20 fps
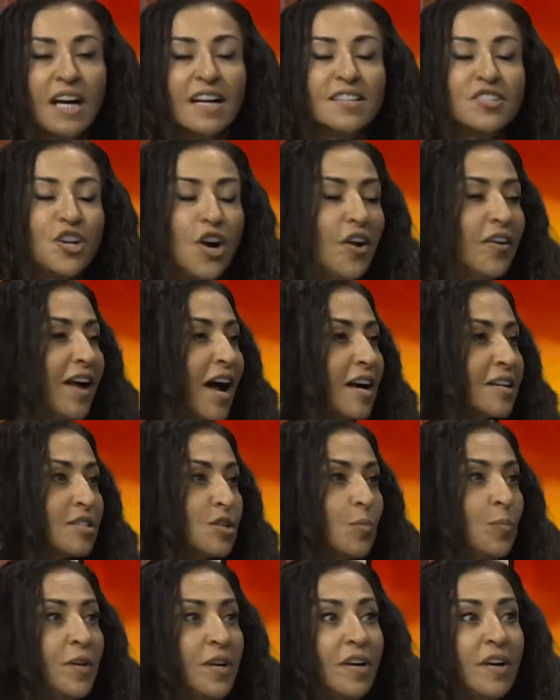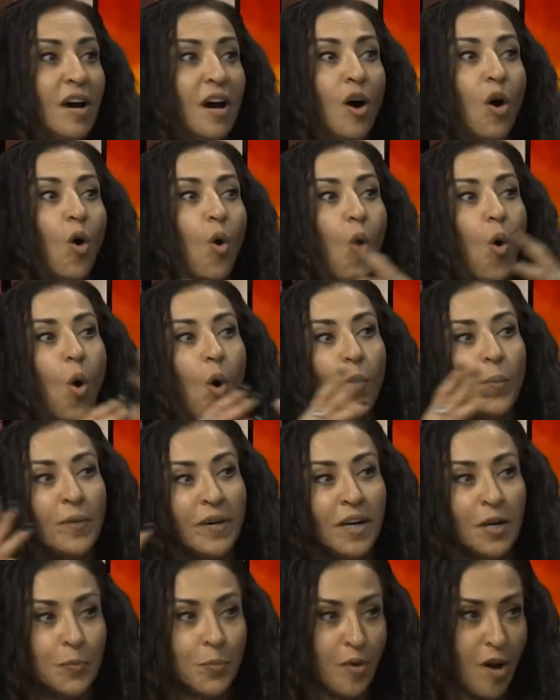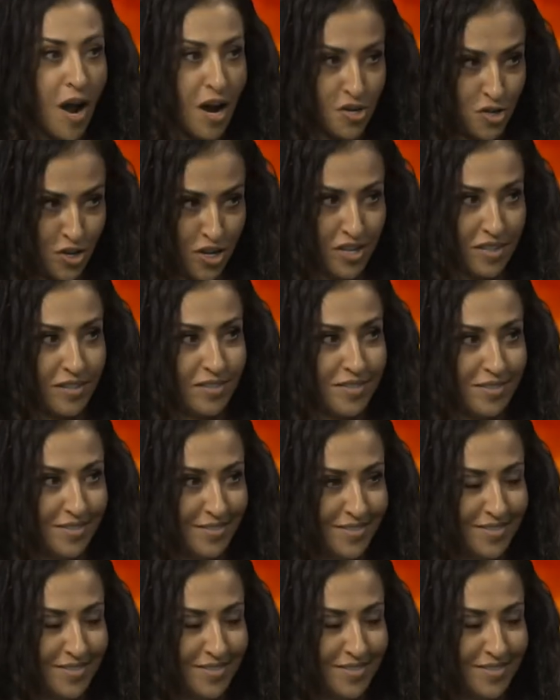turn out to be a whole big project.